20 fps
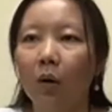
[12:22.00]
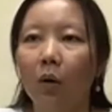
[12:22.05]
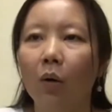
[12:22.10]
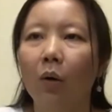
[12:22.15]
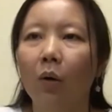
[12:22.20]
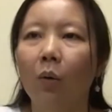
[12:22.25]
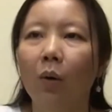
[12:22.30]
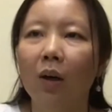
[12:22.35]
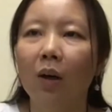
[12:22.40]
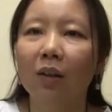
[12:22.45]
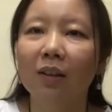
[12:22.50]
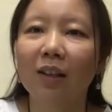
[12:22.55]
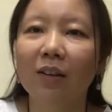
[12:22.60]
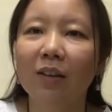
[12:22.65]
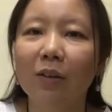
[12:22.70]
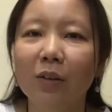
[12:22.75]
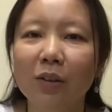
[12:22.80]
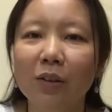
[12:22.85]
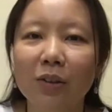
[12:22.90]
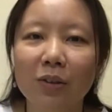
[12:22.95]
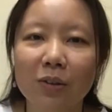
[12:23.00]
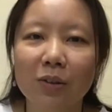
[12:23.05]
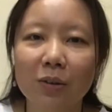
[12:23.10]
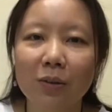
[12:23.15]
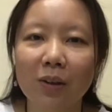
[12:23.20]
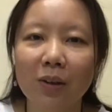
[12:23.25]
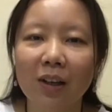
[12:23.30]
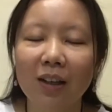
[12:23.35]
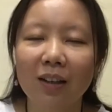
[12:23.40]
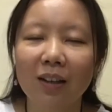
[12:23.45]
There was
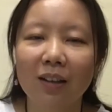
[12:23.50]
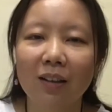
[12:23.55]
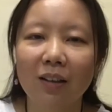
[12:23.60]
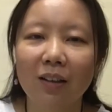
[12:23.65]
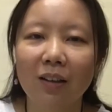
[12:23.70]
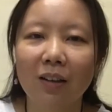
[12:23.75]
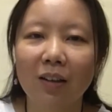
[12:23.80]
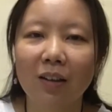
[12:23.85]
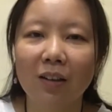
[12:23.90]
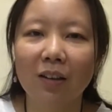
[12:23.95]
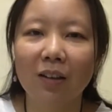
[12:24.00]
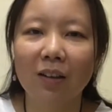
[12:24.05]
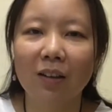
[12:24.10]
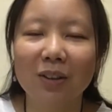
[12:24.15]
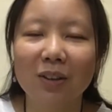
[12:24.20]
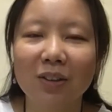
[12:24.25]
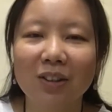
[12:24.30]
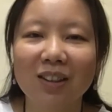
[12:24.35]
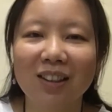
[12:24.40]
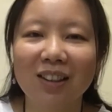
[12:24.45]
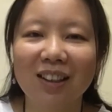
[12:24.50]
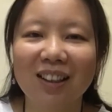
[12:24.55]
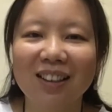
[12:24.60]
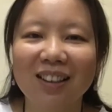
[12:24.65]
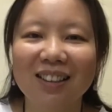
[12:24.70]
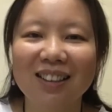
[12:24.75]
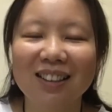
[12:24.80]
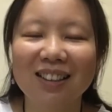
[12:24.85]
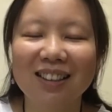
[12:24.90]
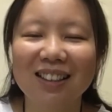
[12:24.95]
quite a lot of
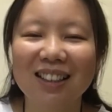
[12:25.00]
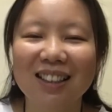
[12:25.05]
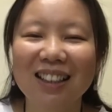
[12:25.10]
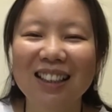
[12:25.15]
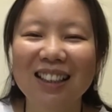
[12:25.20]
merchandise.